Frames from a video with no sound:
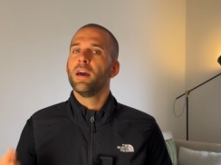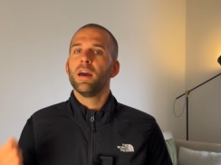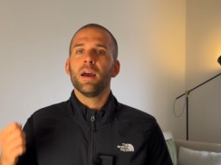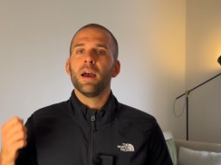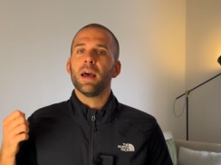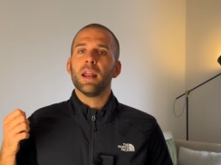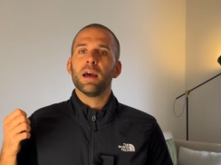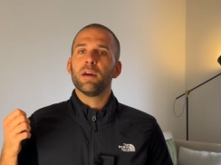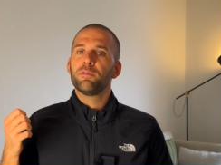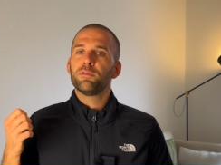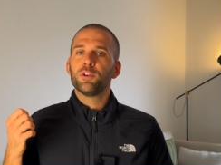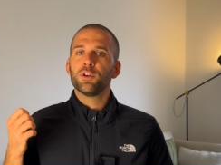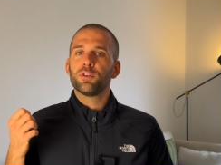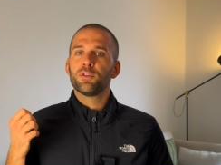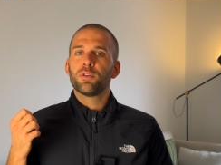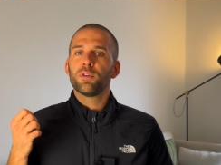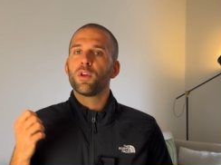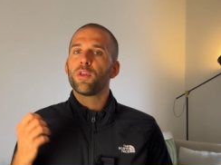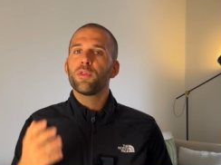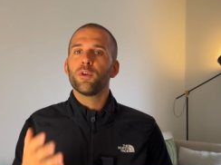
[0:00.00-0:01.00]
And I've
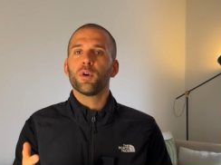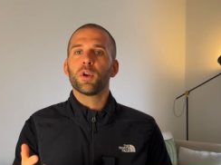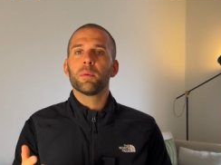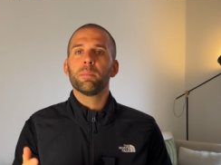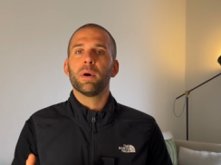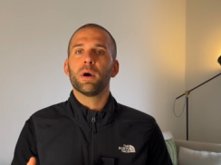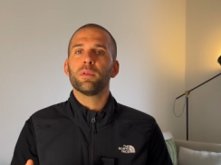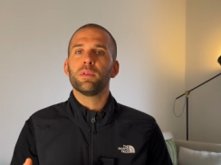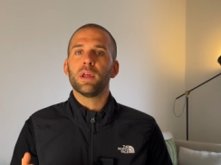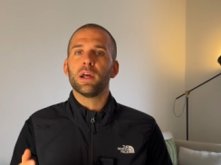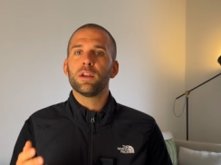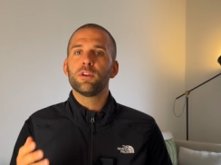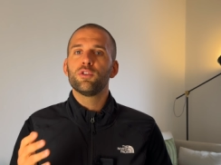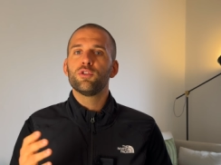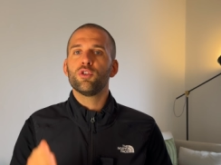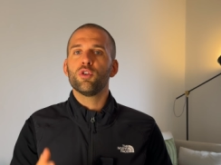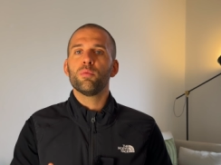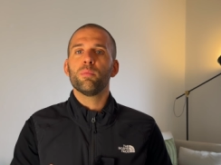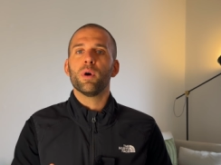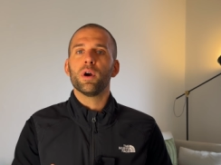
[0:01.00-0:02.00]
just thought about that
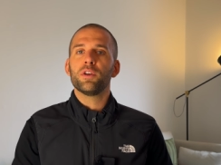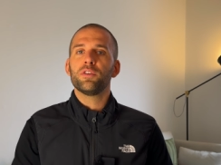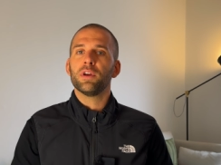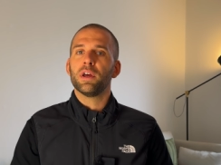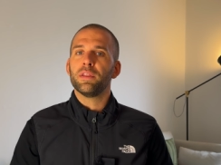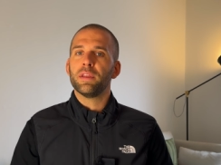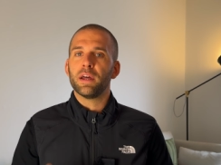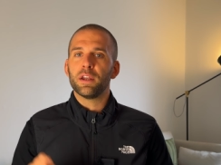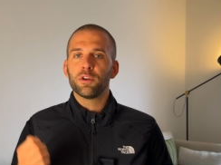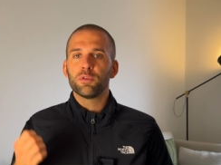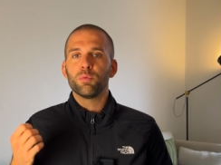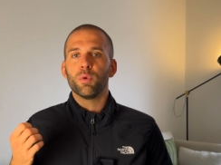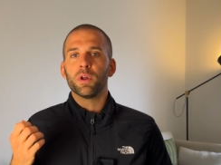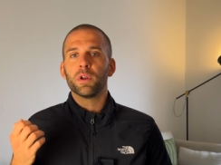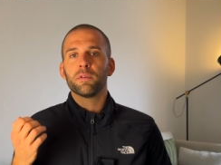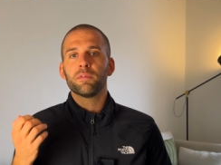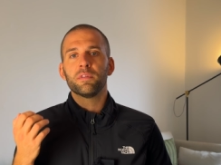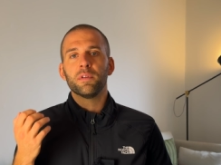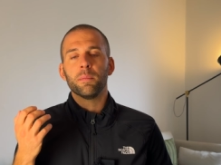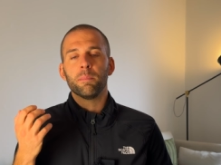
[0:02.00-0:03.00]
so much, and that is one
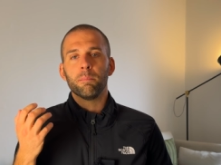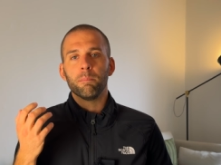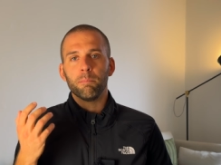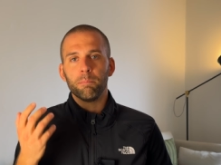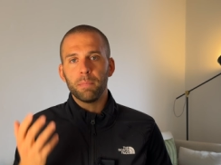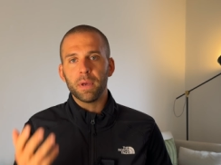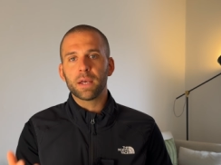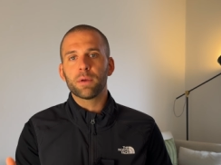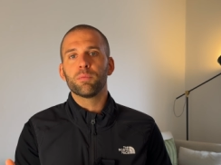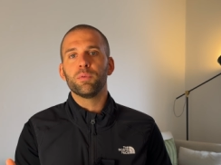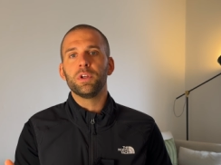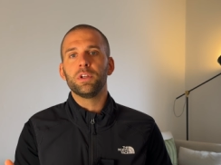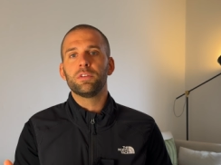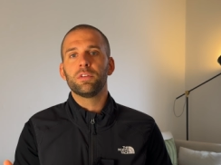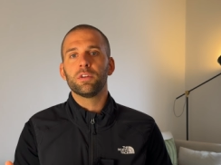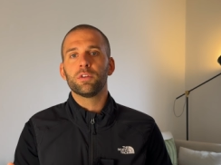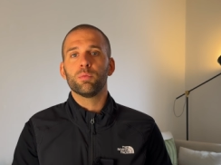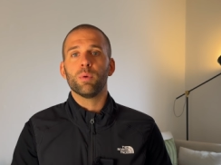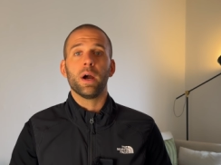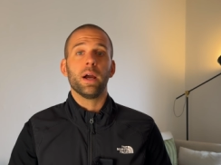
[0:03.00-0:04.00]
of the big
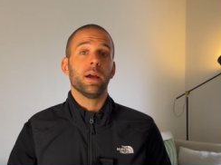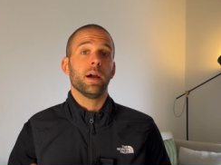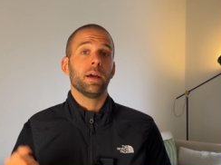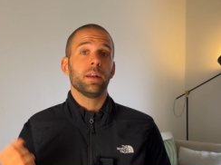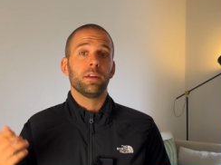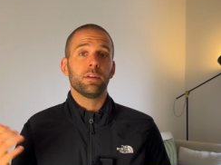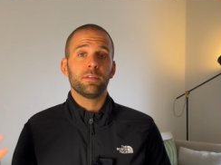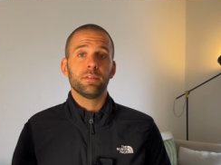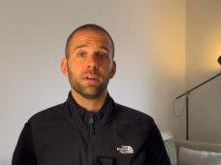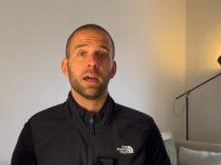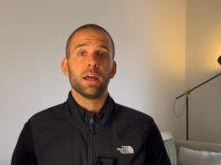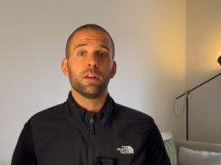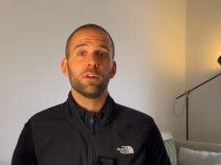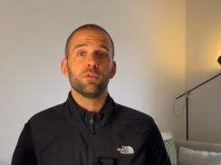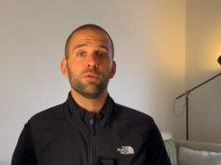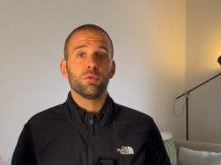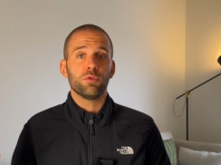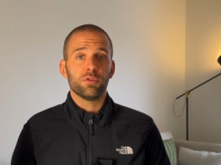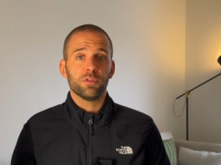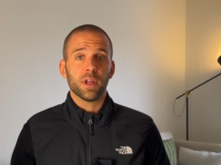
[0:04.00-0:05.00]
reasons why I decided
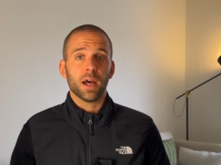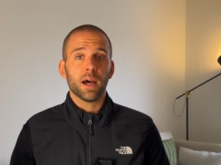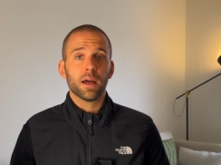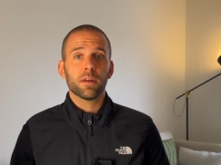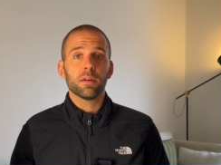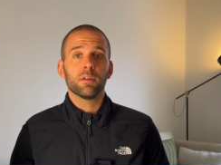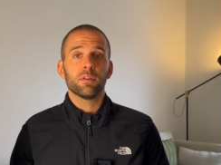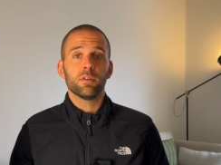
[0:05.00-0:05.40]
to start